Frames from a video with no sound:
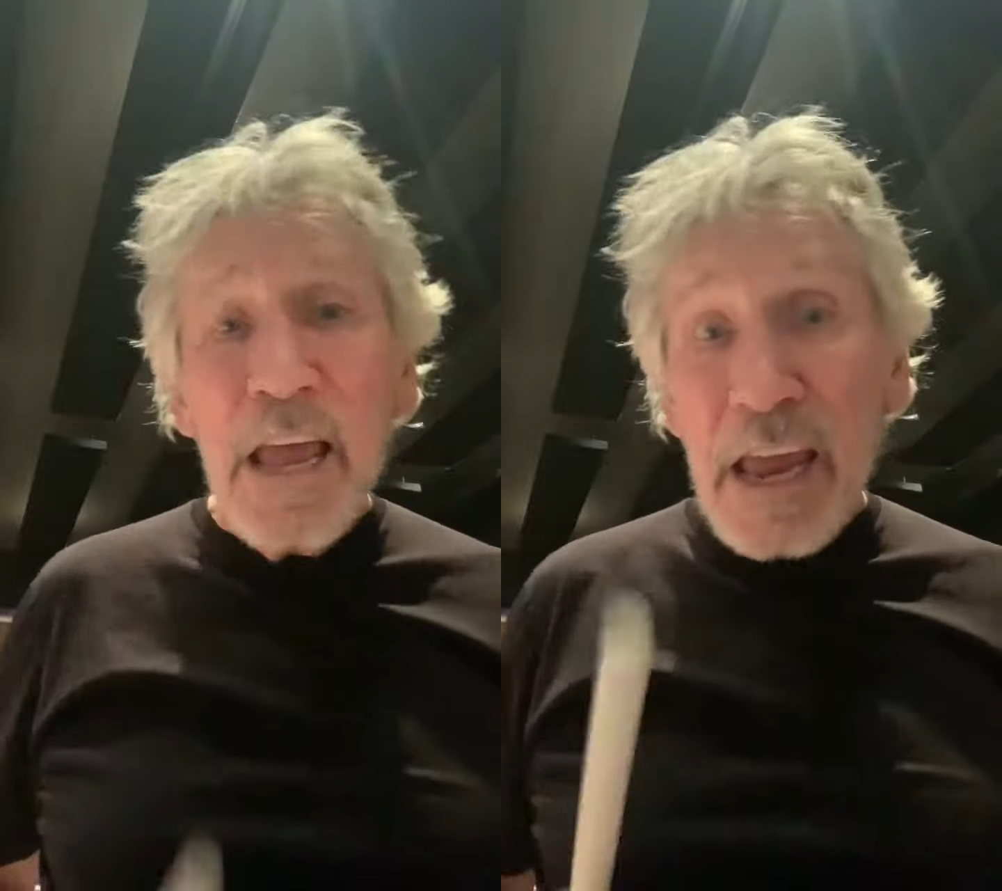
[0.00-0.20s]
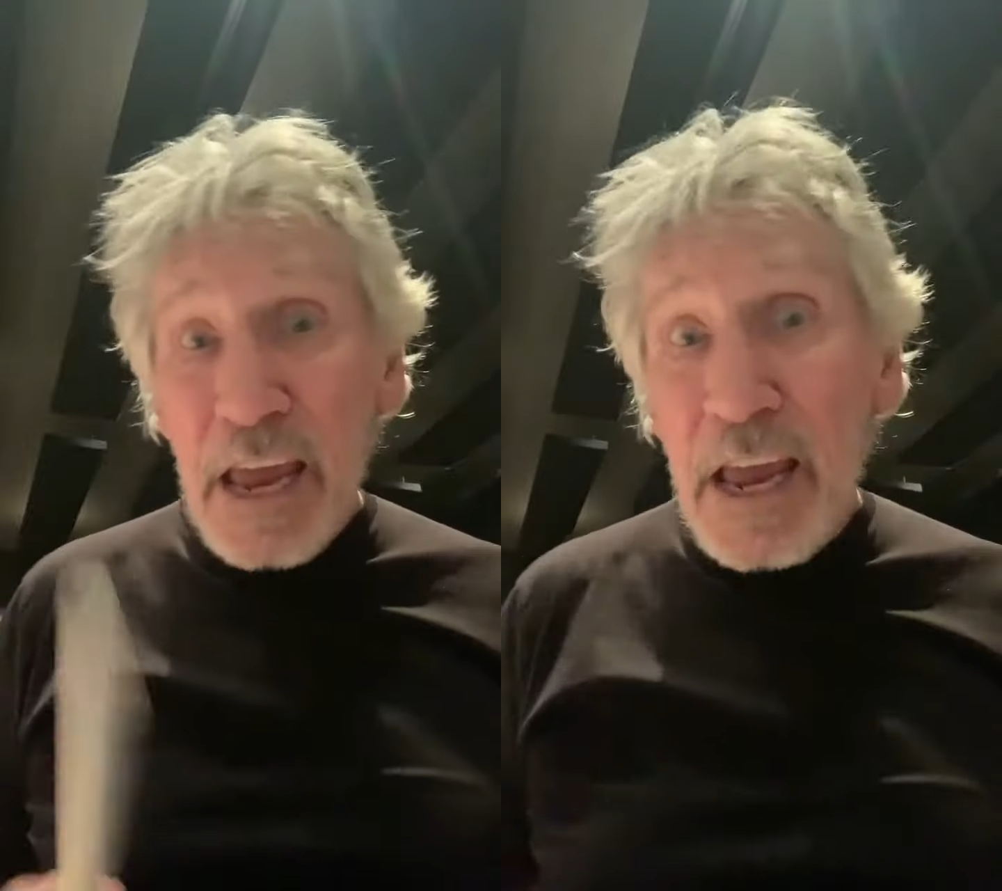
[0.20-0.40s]

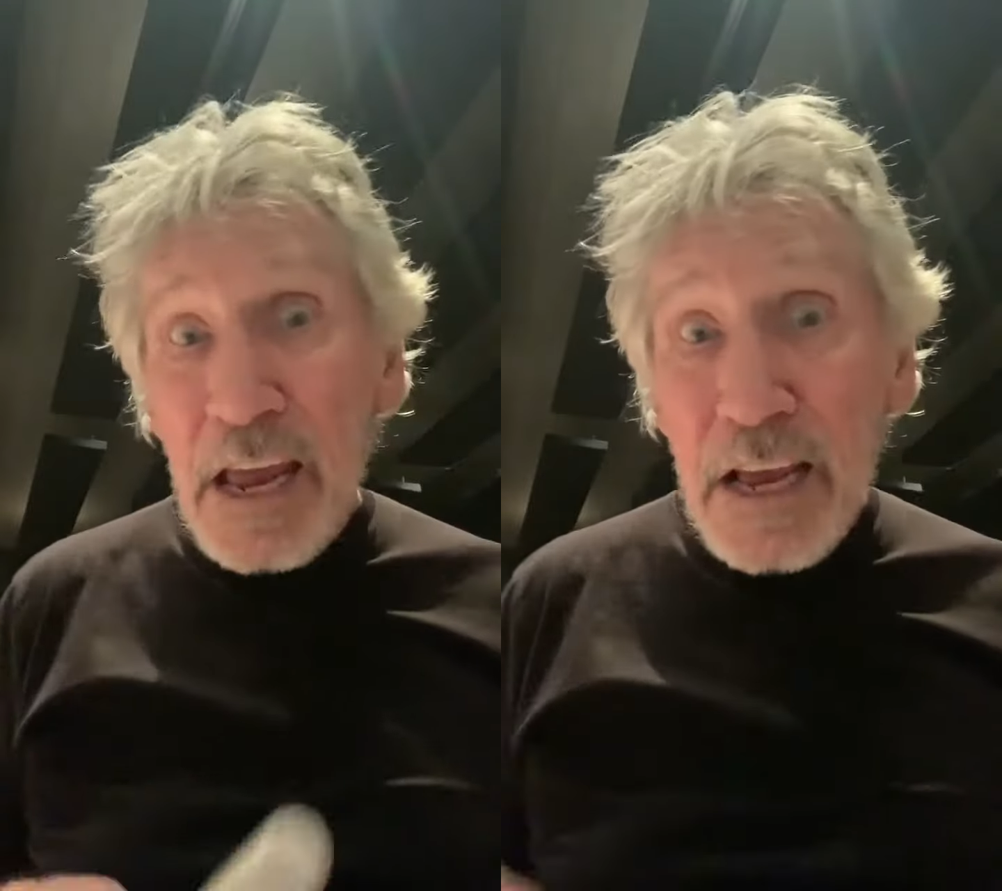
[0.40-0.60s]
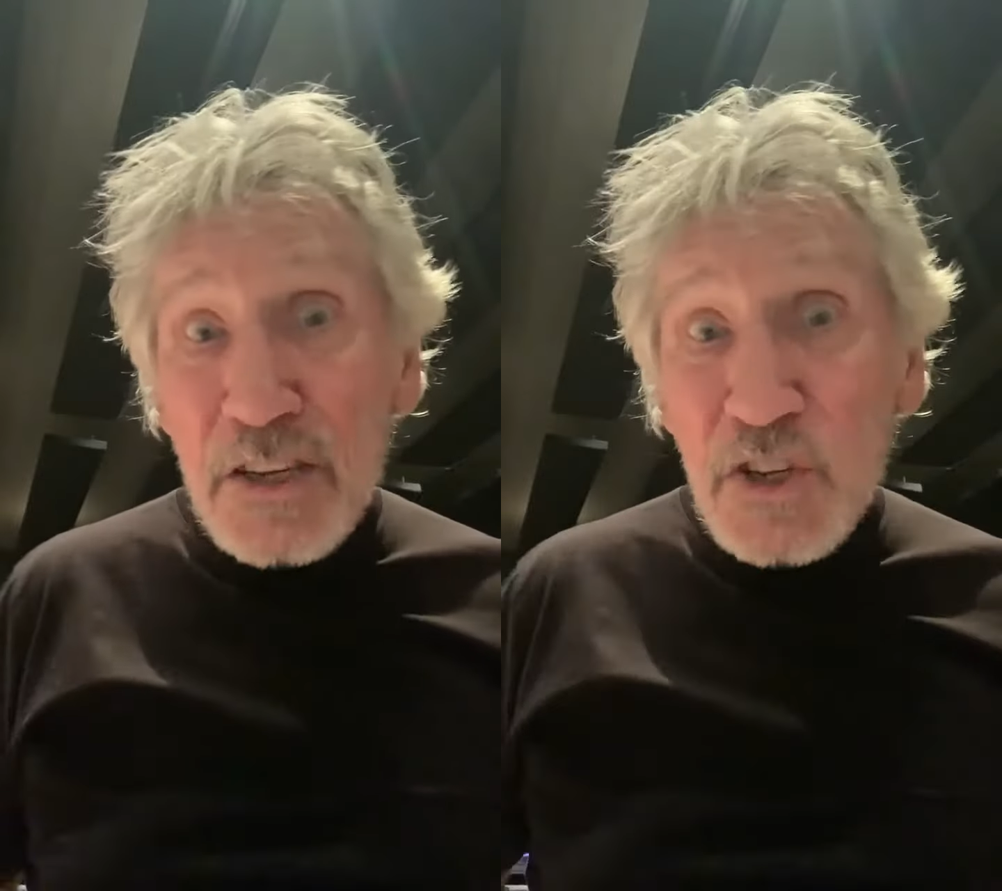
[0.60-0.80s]

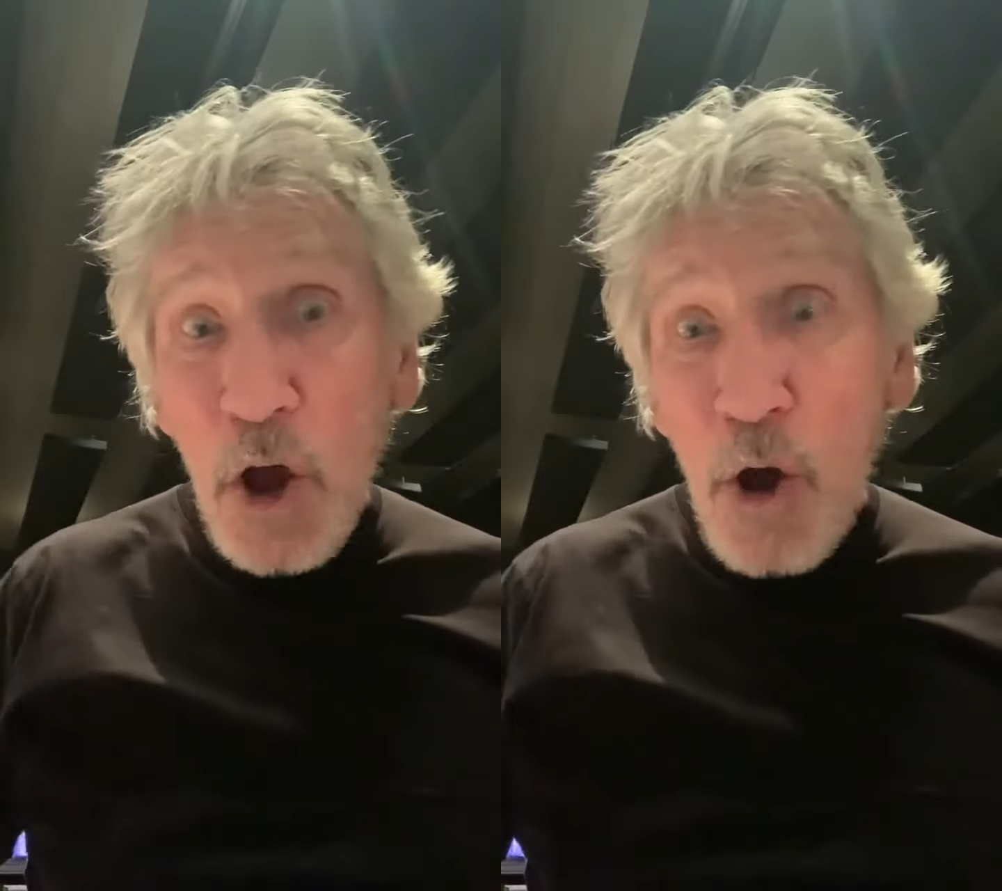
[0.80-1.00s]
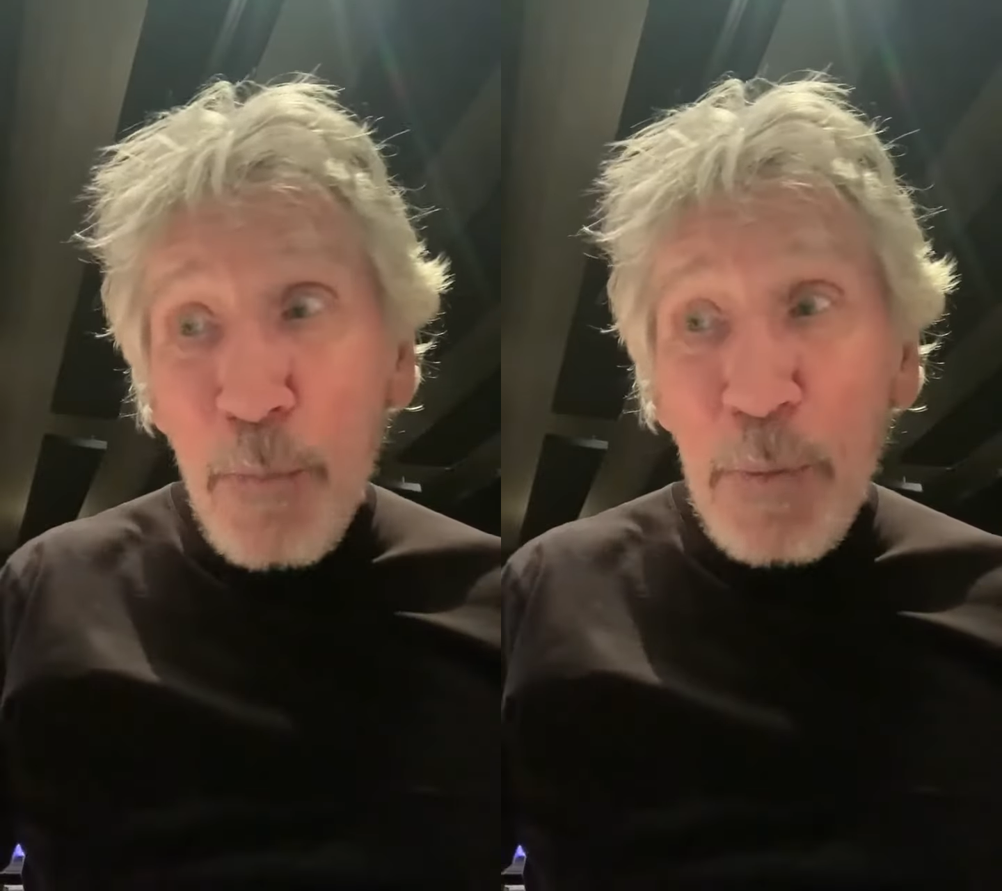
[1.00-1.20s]
Here's
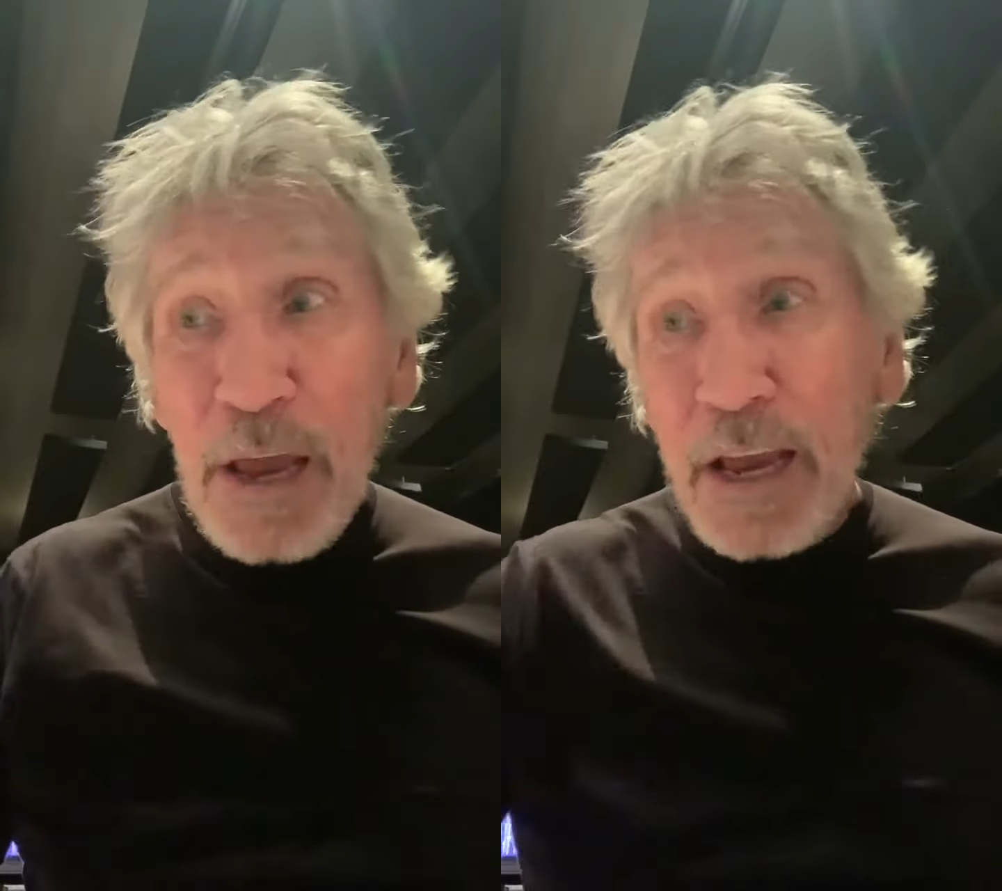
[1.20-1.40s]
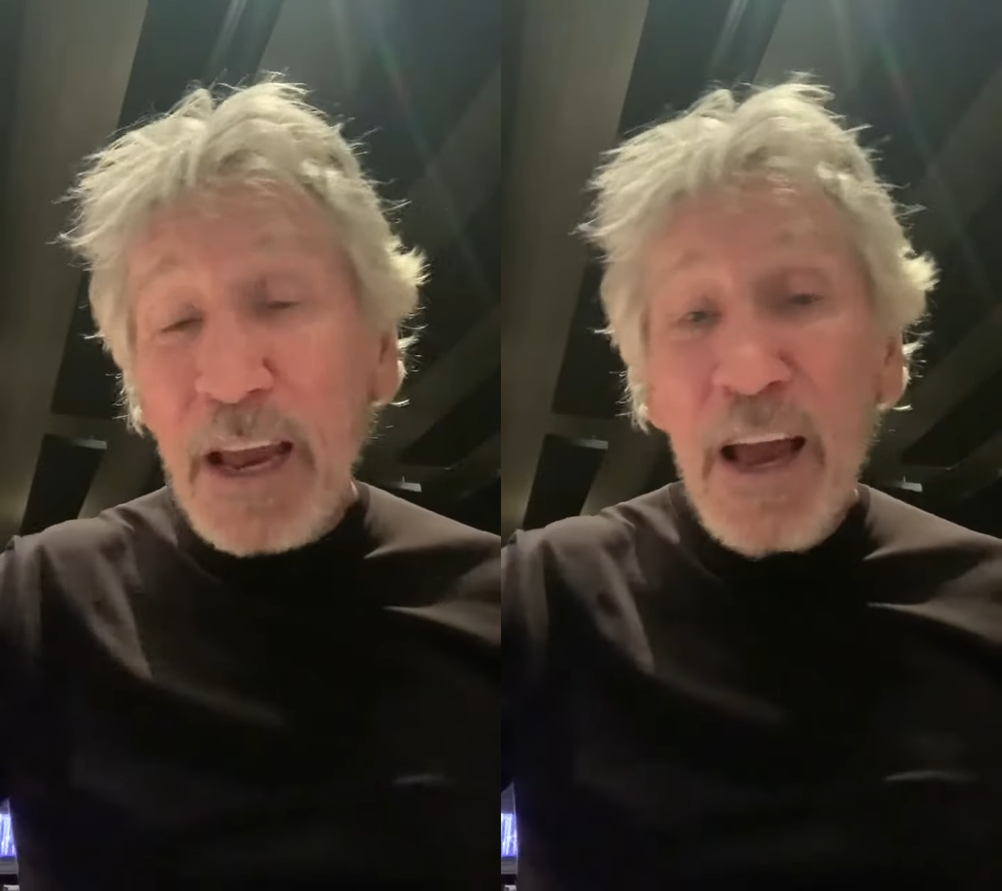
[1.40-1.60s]

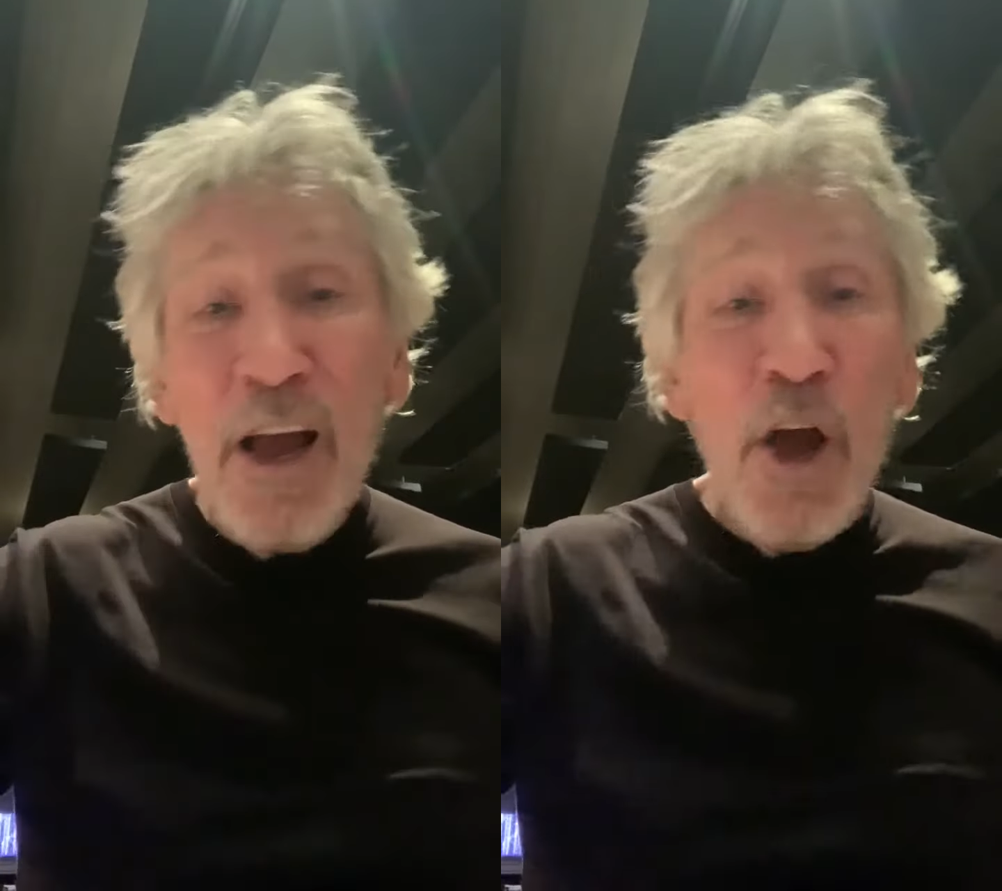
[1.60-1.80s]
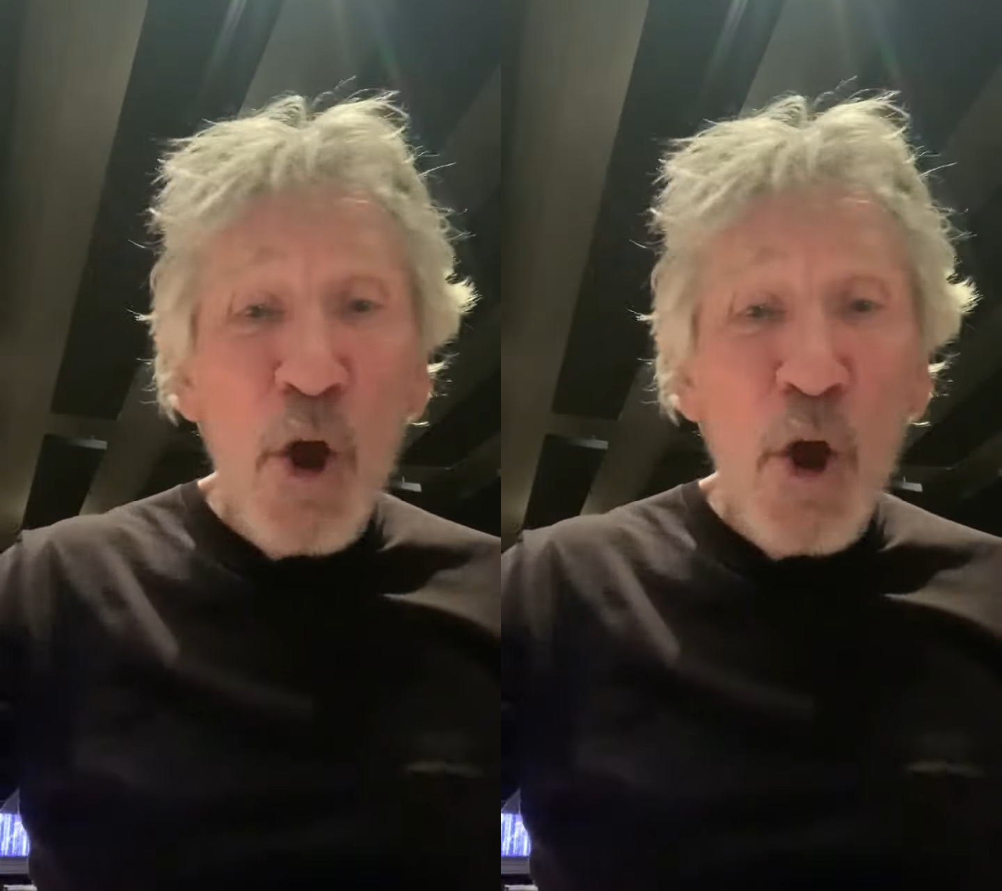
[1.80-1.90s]
hoping